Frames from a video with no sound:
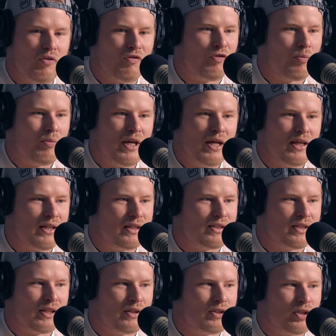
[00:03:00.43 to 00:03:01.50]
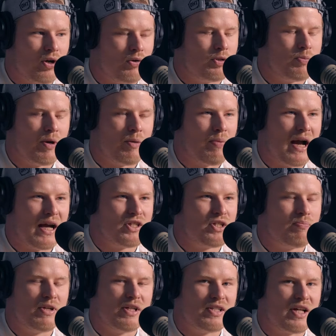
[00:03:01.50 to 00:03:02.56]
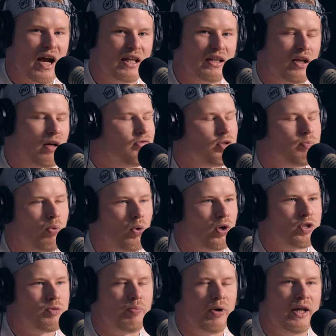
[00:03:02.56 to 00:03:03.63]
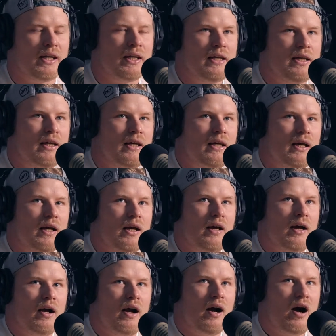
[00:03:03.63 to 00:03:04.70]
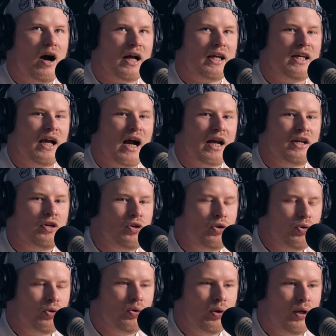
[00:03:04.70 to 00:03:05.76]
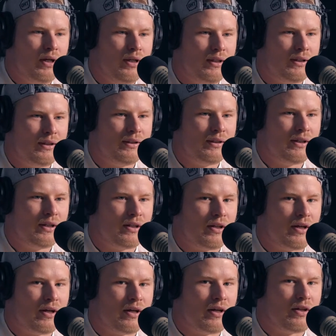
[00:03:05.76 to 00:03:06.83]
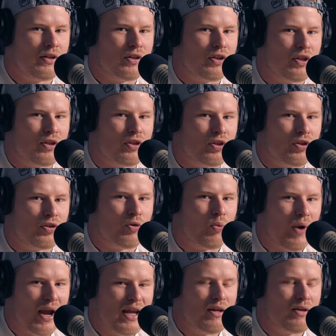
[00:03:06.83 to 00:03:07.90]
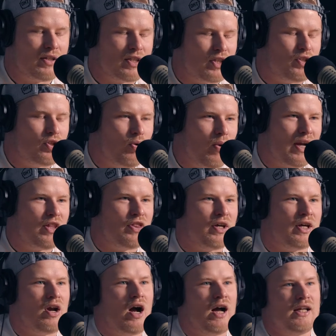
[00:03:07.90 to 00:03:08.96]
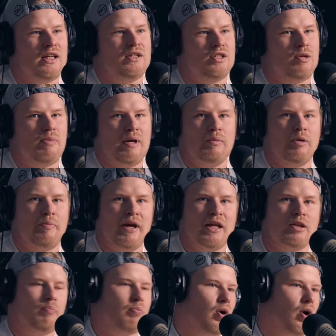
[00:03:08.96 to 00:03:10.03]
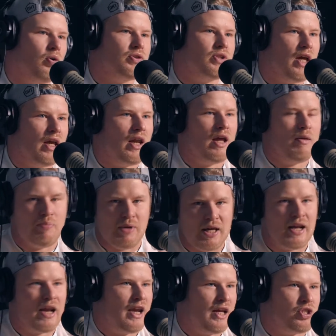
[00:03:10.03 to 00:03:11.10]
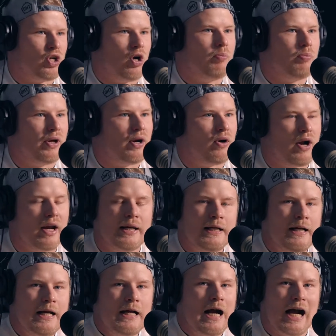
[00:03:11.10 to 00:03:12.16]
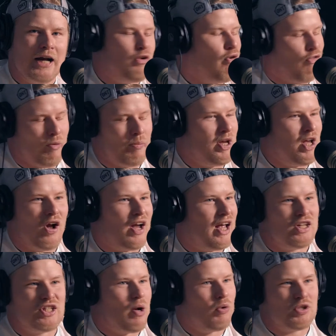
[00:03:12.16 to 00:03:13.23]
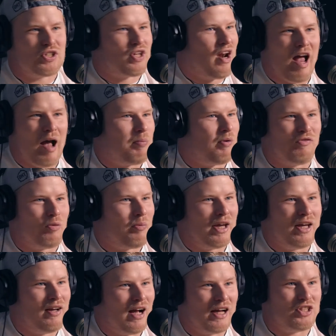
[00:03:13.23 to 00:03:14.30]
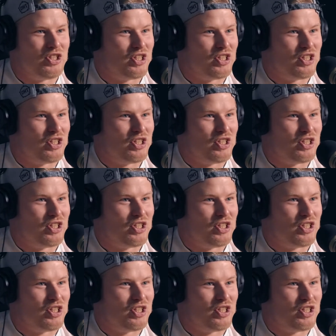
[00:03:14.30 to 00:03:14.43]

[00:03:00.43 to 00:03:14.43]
For me, it's always been a passion because I love sports, but hockey, I knew the way to do anything in hockey is to be able to make the pros and be an NHL player, right? I knew from a young age that wasn't going to happen for me.